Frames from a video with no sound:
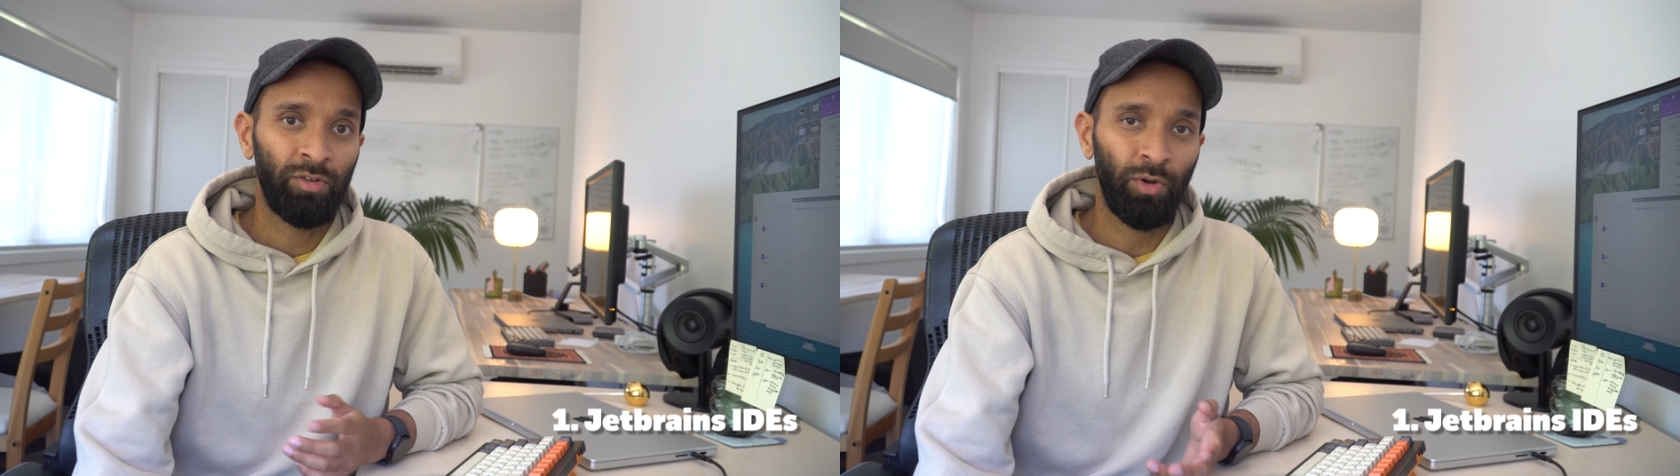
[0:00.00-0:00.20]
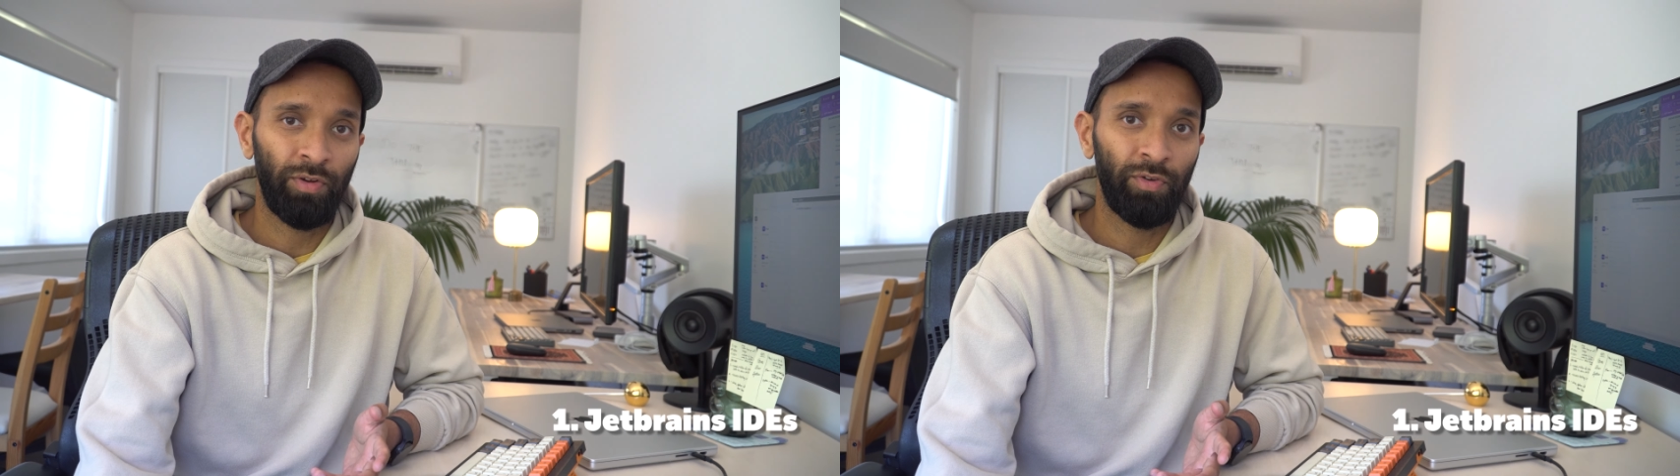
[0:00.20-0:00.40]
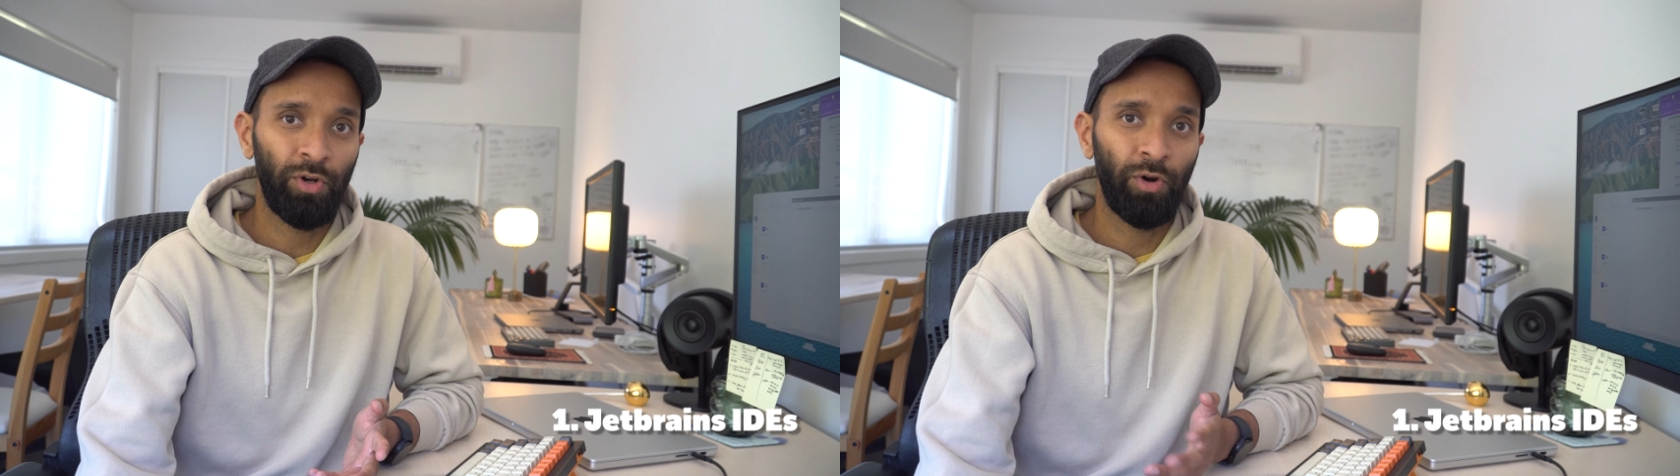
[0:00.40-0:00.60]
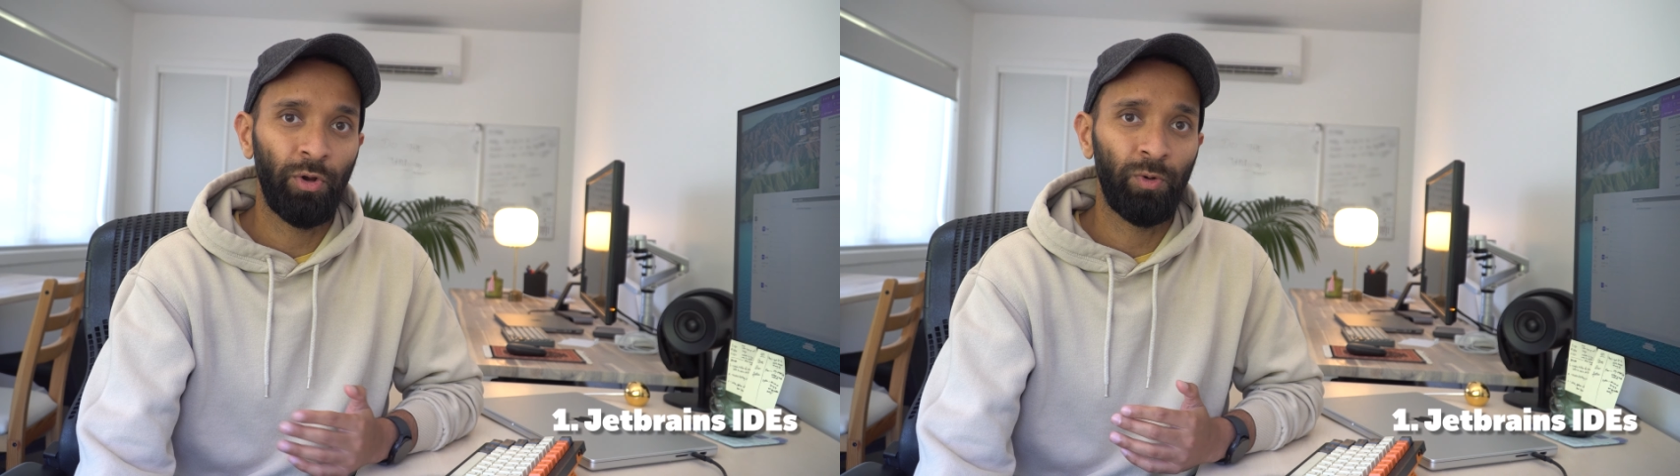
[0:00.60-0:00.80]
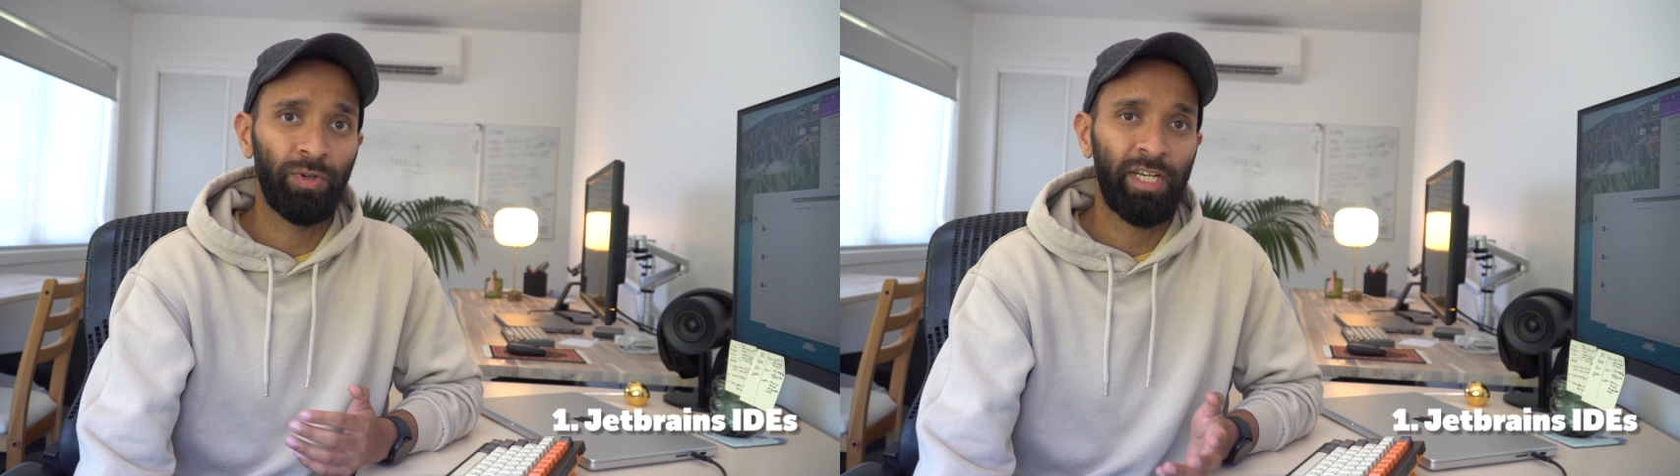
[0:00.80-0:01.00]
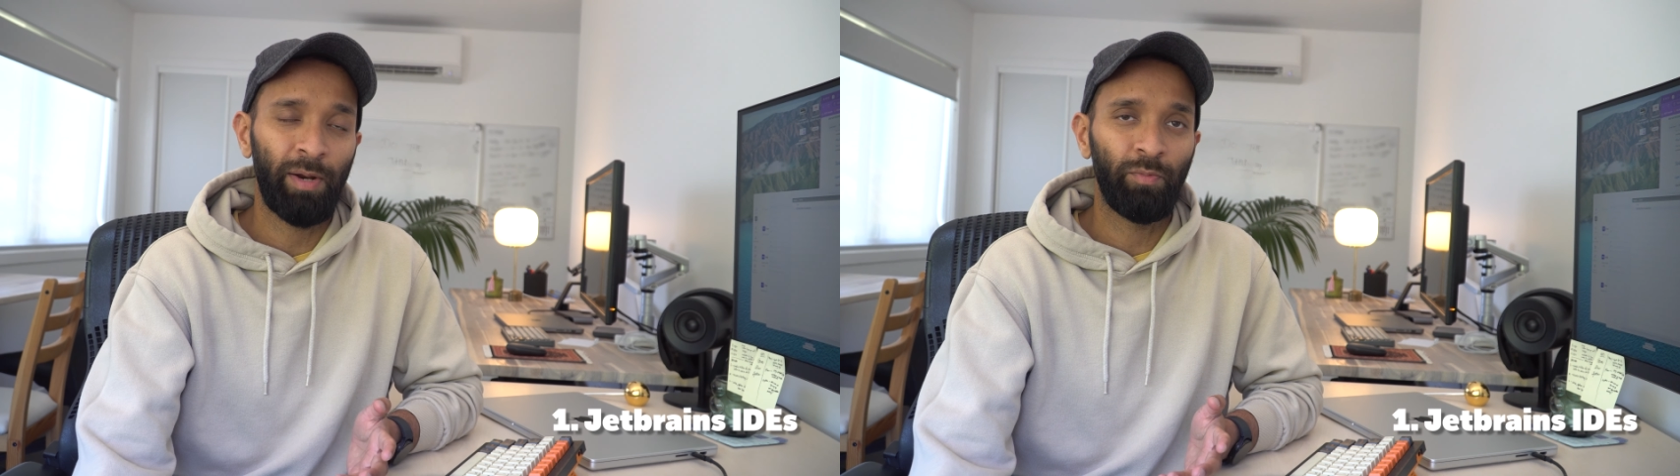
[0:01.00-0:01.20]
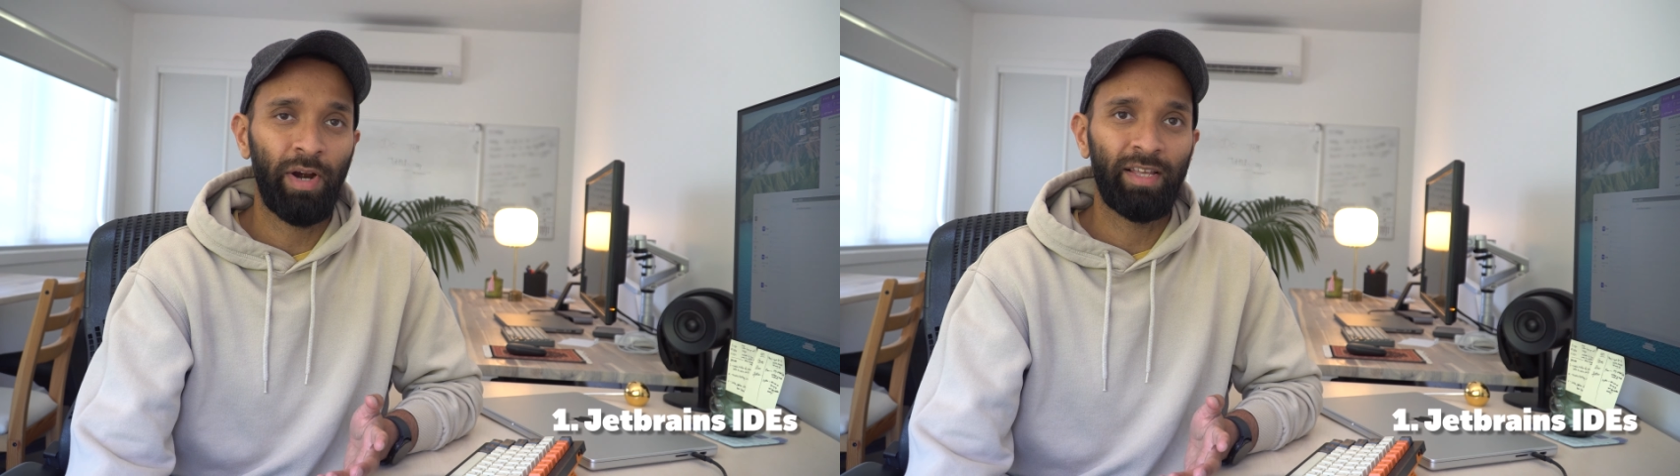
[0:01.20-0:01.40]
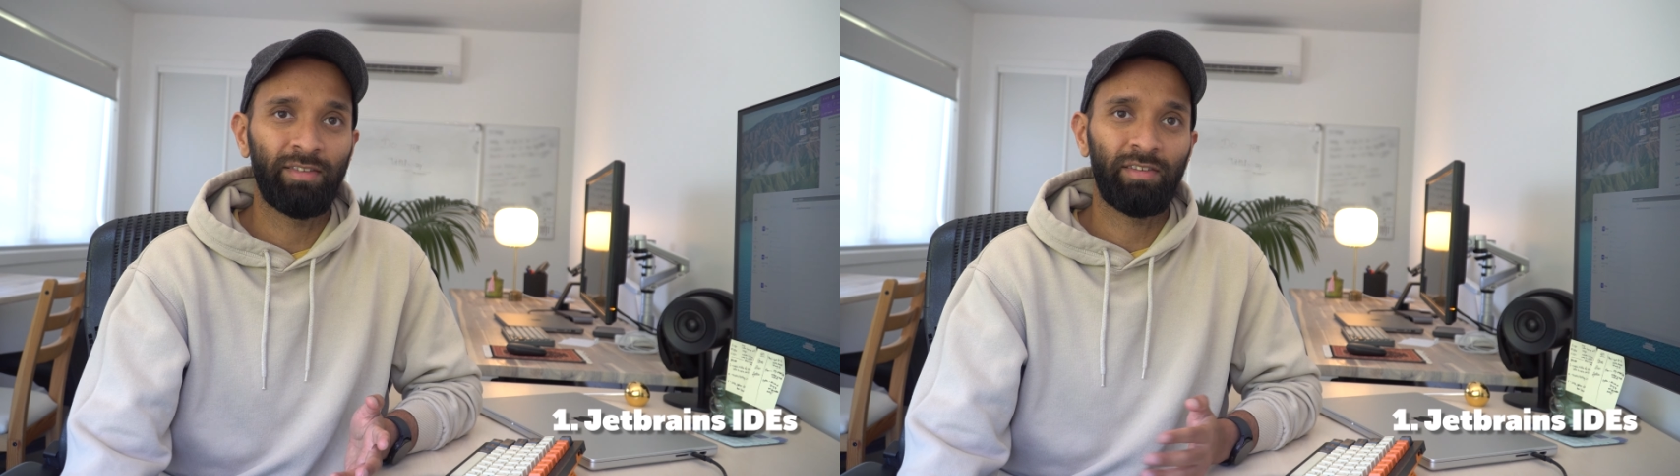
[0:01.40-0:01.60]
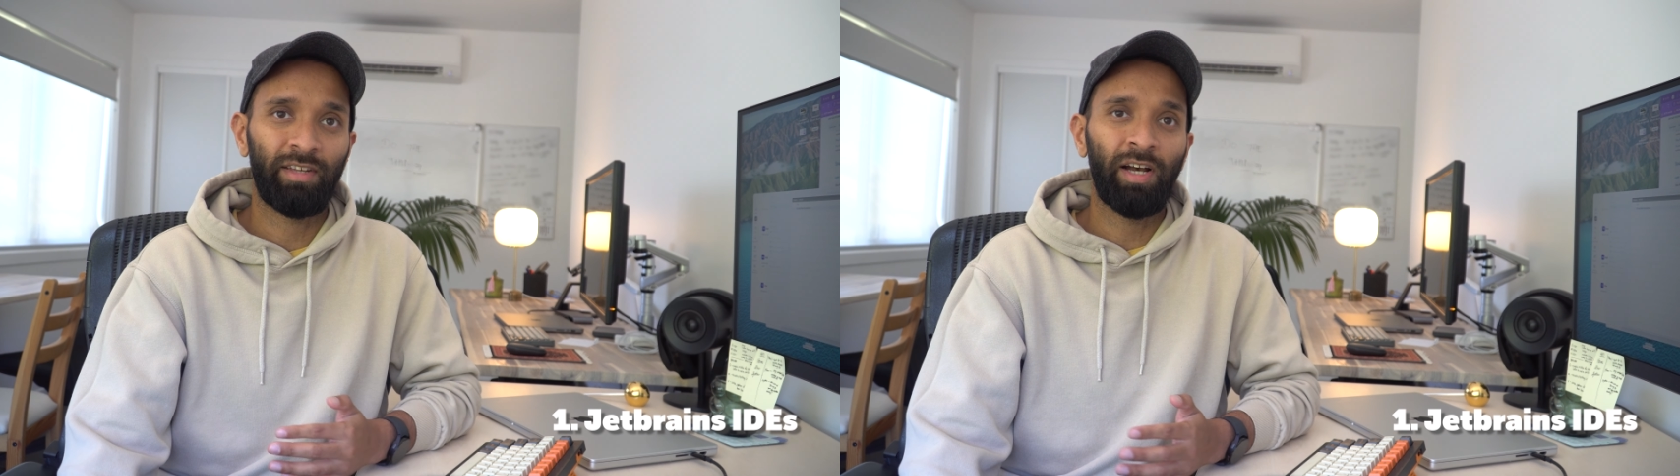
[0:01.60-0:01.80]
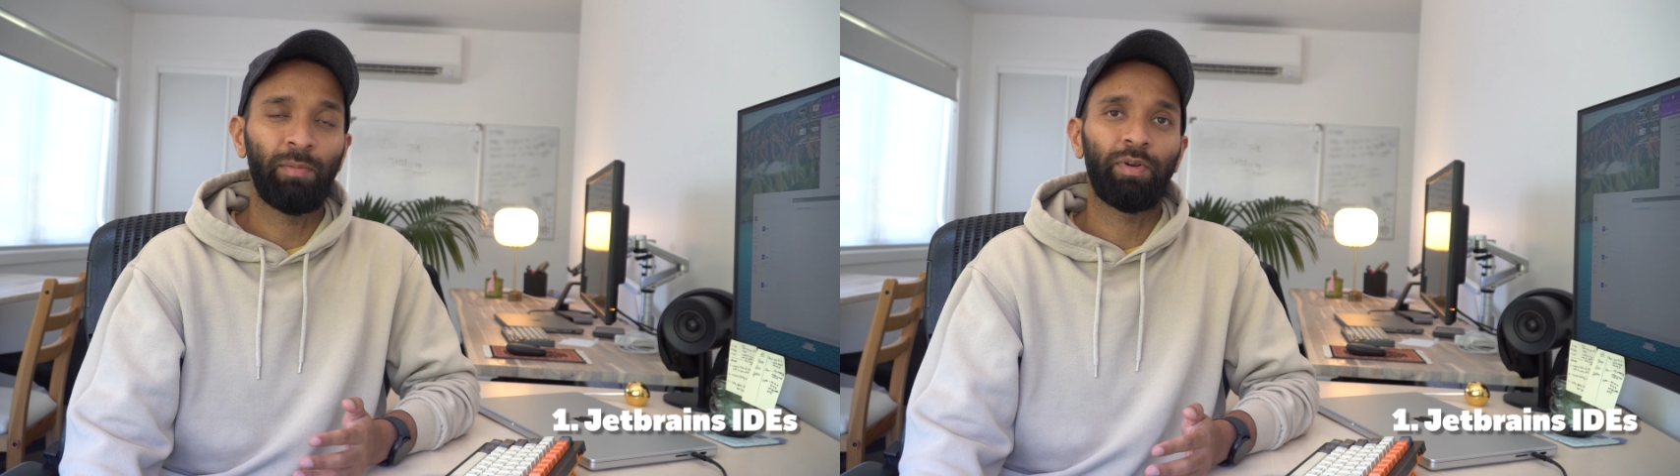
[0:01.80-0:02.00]
So if you don't know, JetBrains is a
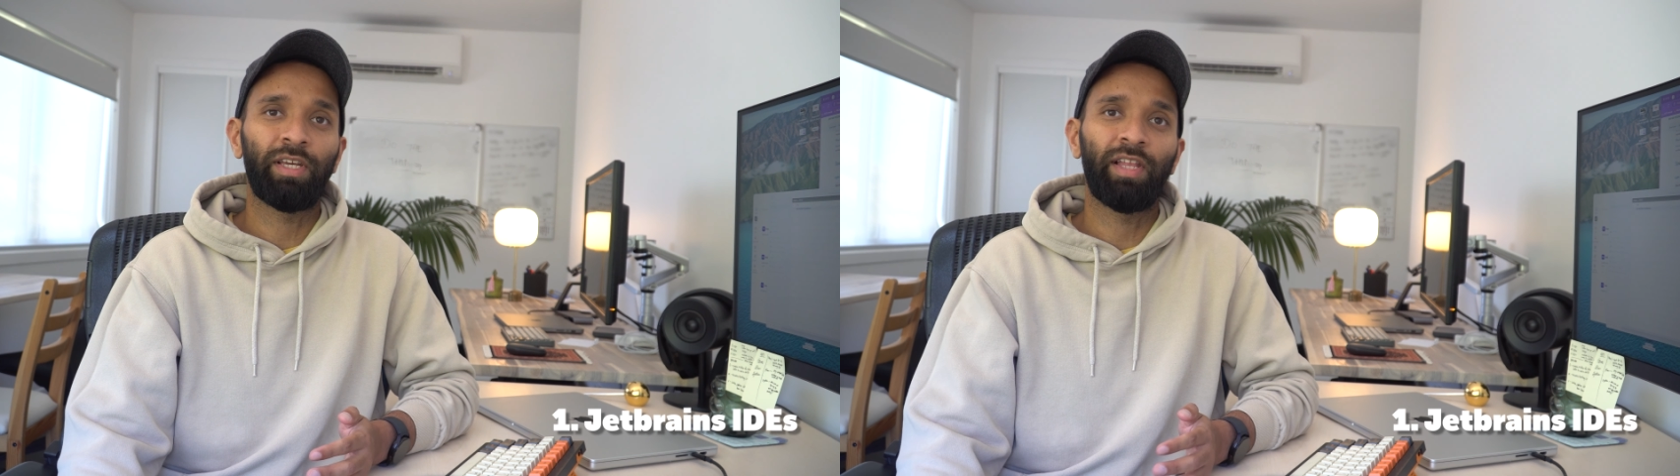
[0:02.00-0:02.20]
company